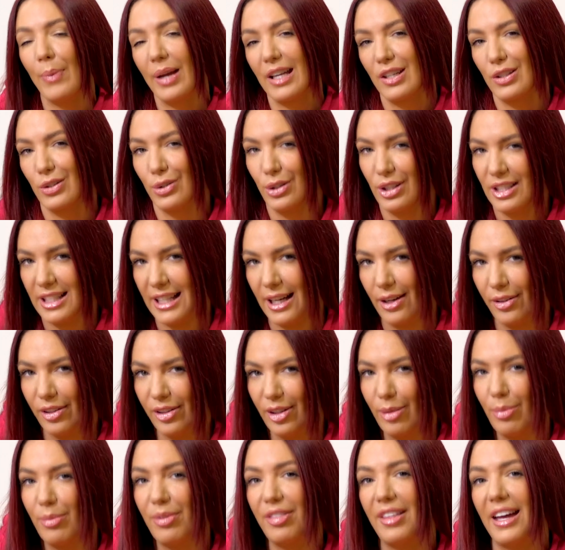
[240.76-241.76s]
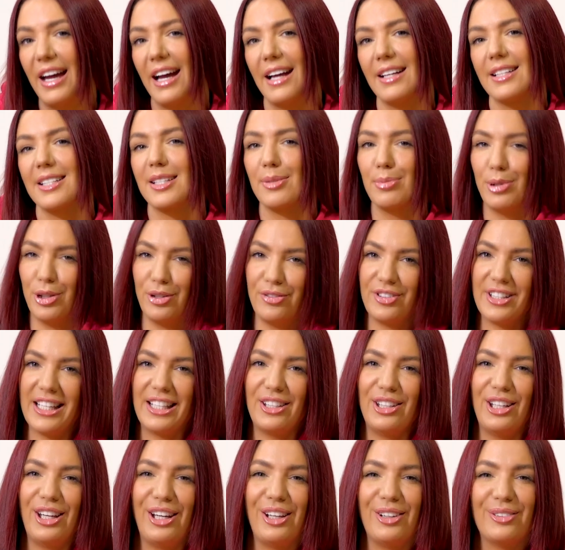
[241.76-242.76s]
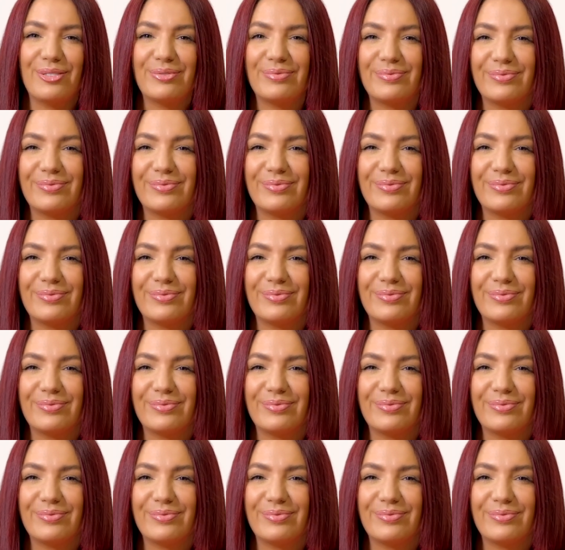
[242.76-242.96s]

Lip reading: make sure you tell them that Smooth sent you.